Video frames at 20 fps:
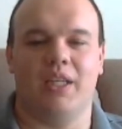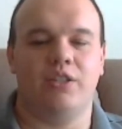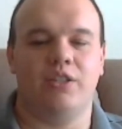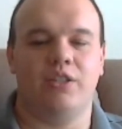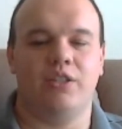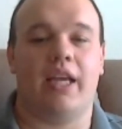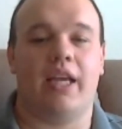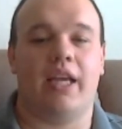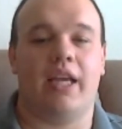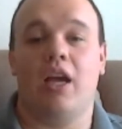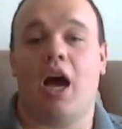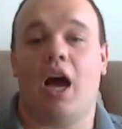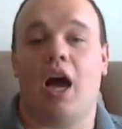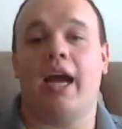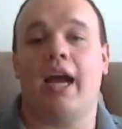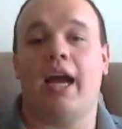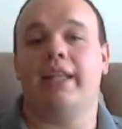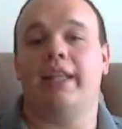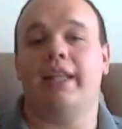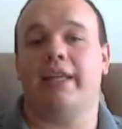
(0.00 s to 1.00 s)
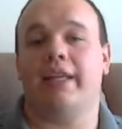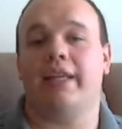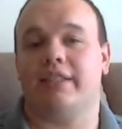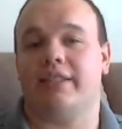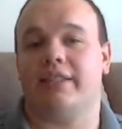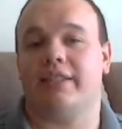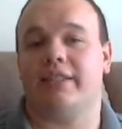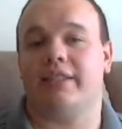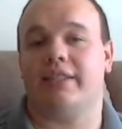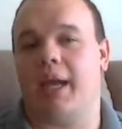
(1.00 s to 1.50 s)
So yeah, I like this
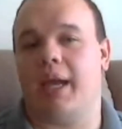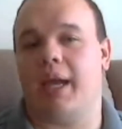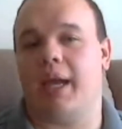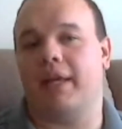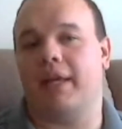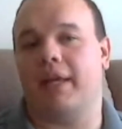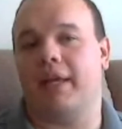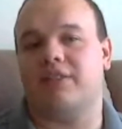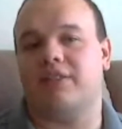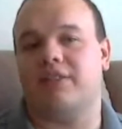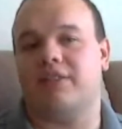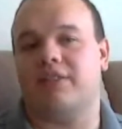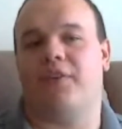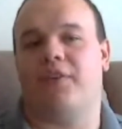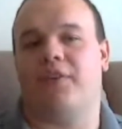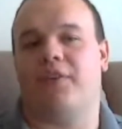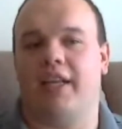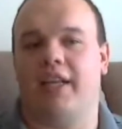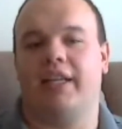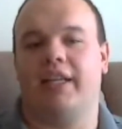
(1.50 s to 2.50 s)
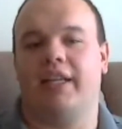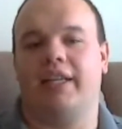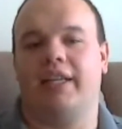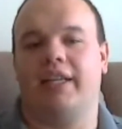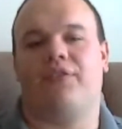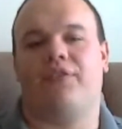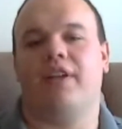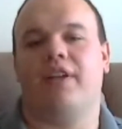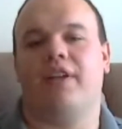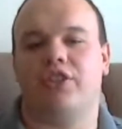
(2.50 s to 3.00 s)
game. It's fun. It's
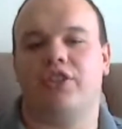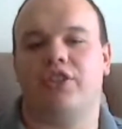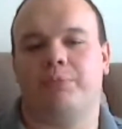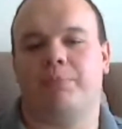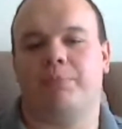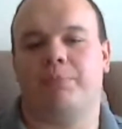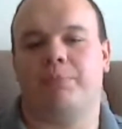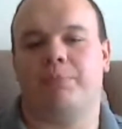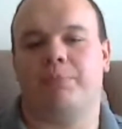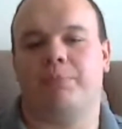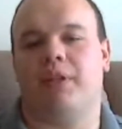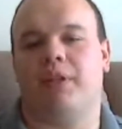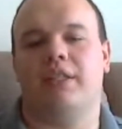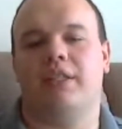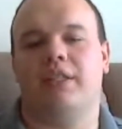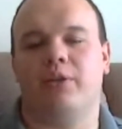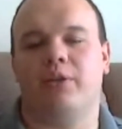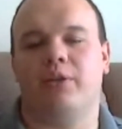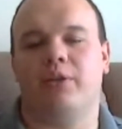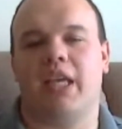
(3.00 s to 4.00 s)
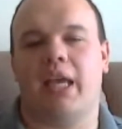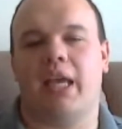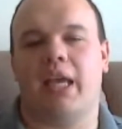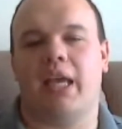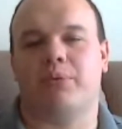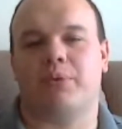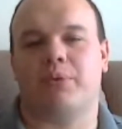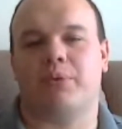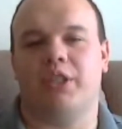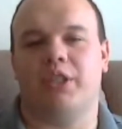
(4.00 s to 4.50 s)
fun to just pull. It's one of those
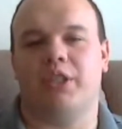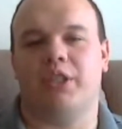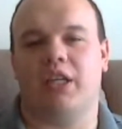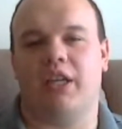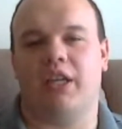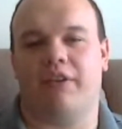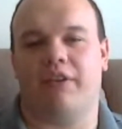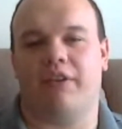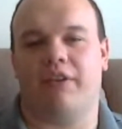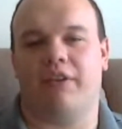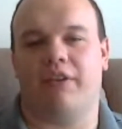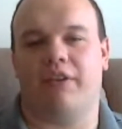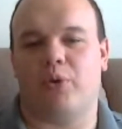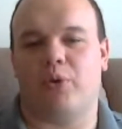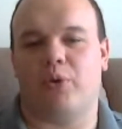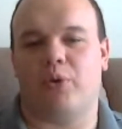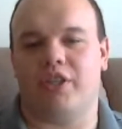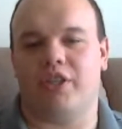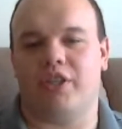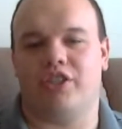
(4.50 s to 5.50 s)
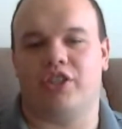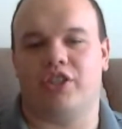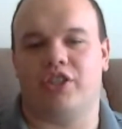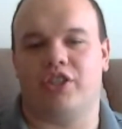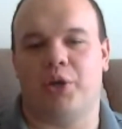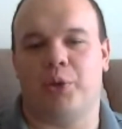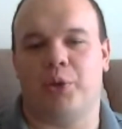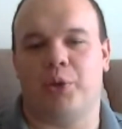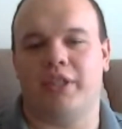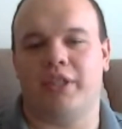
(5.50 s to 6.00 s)
games where if you're bored, you just
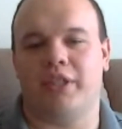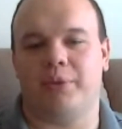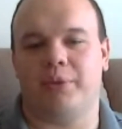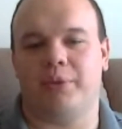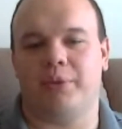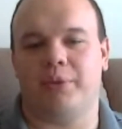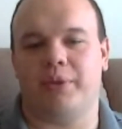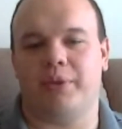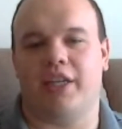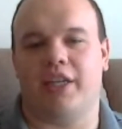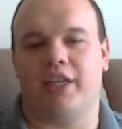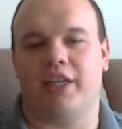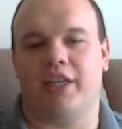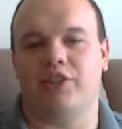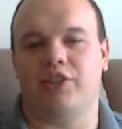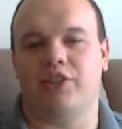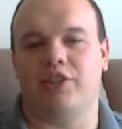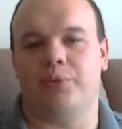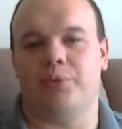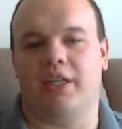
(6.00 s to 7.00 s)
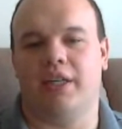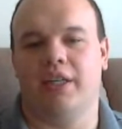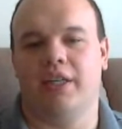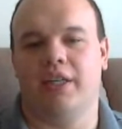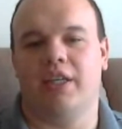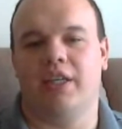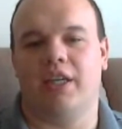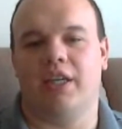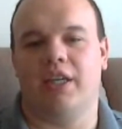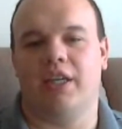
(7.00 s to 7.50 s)
go into it and you
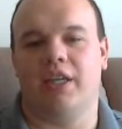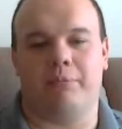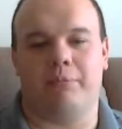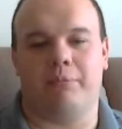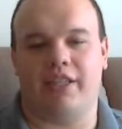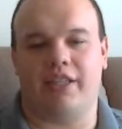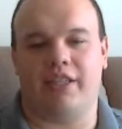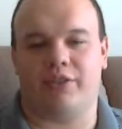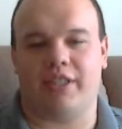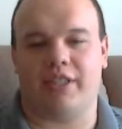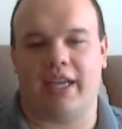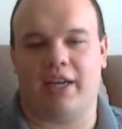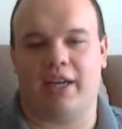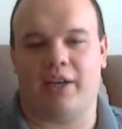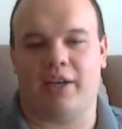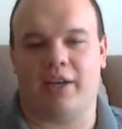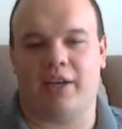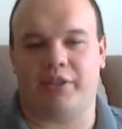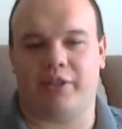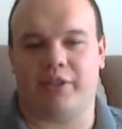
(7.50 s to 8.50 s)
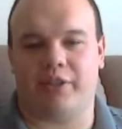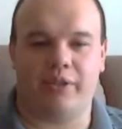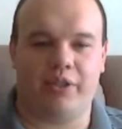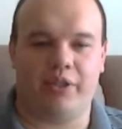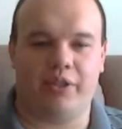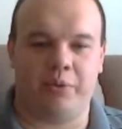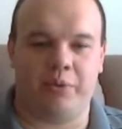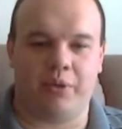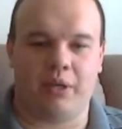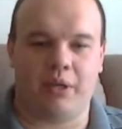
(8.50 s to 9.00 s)
update your town.
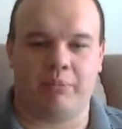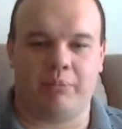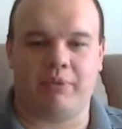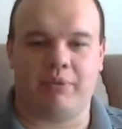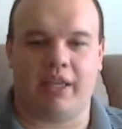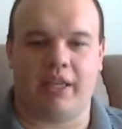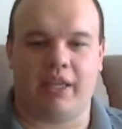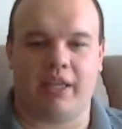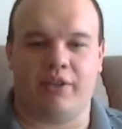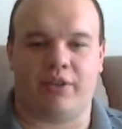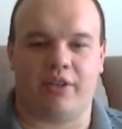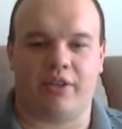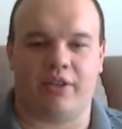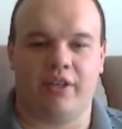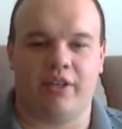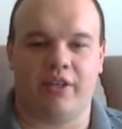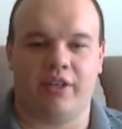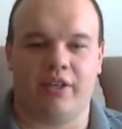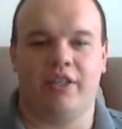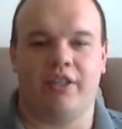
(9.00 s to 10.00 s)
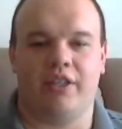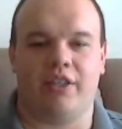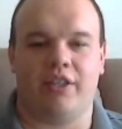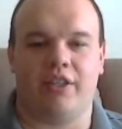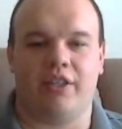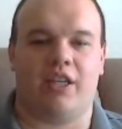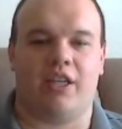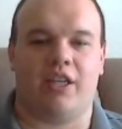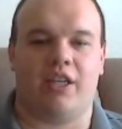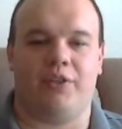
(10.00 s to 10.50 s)
You update your
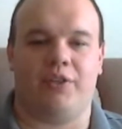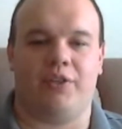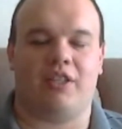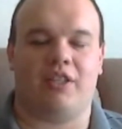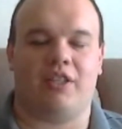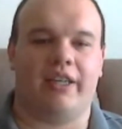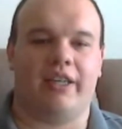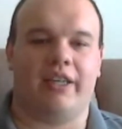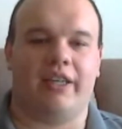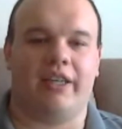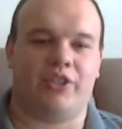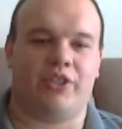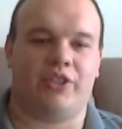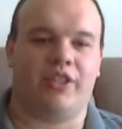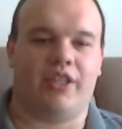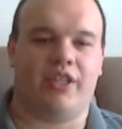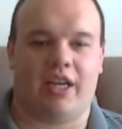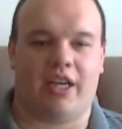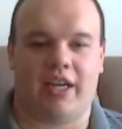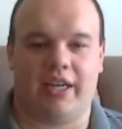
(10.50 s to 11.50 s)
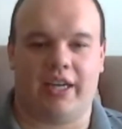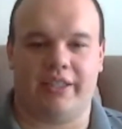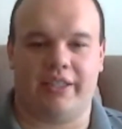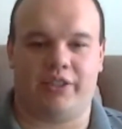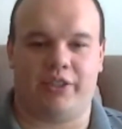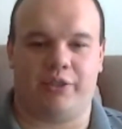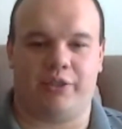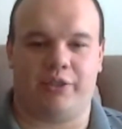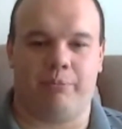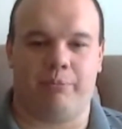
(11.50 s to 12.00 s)
stuff. You collect your
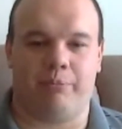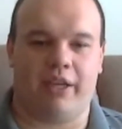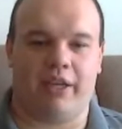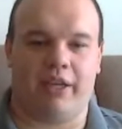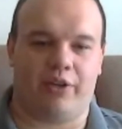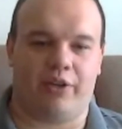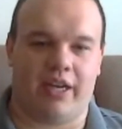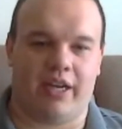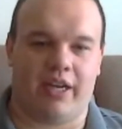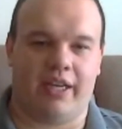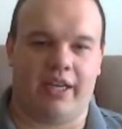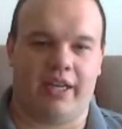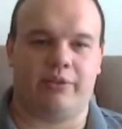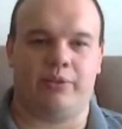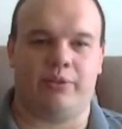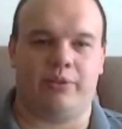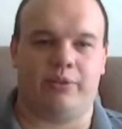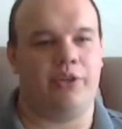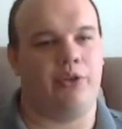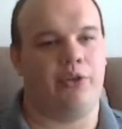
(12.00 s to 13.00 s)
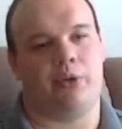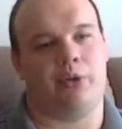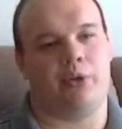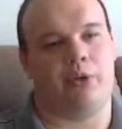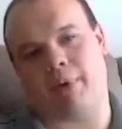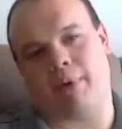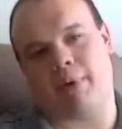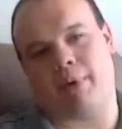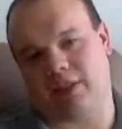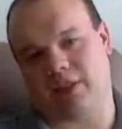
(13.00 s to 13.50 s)
guys. You make your guys so that you can
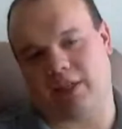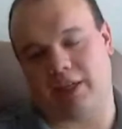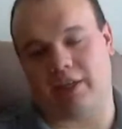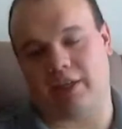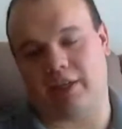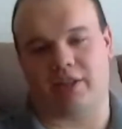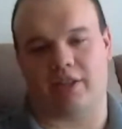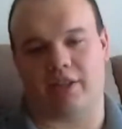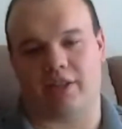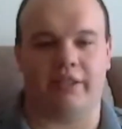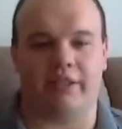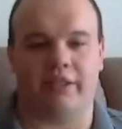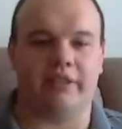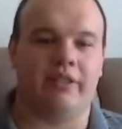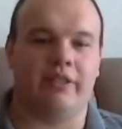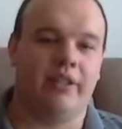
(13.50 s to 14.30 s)
battle later.